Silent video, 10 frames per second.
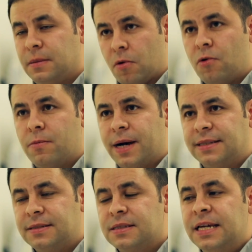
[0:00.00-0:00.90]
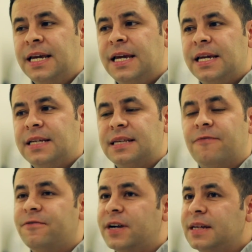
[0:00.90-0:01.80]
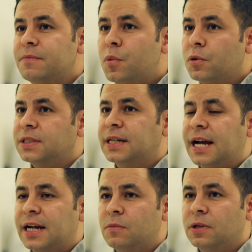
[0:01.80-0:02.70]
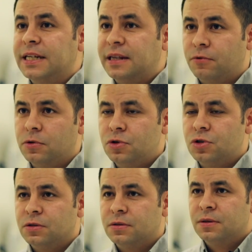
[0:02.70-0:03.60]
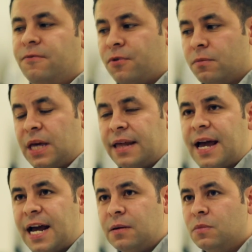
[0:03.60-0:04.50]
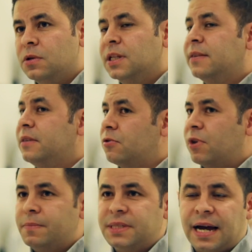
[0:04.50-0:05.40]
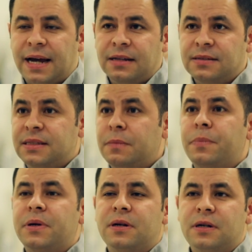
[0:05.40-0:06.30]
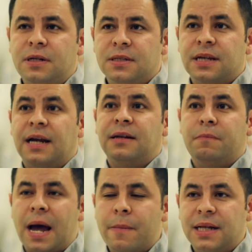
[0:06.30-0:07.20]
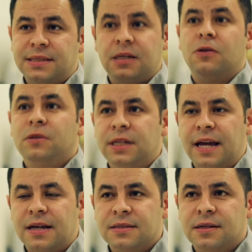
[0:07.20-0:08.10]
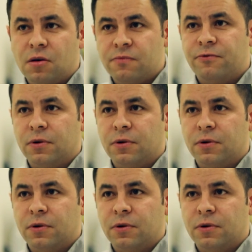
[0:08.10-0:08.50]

the Orobates, is a very important animal in evolution. From that animal, the reptiles, the birds, and mammals, including us, come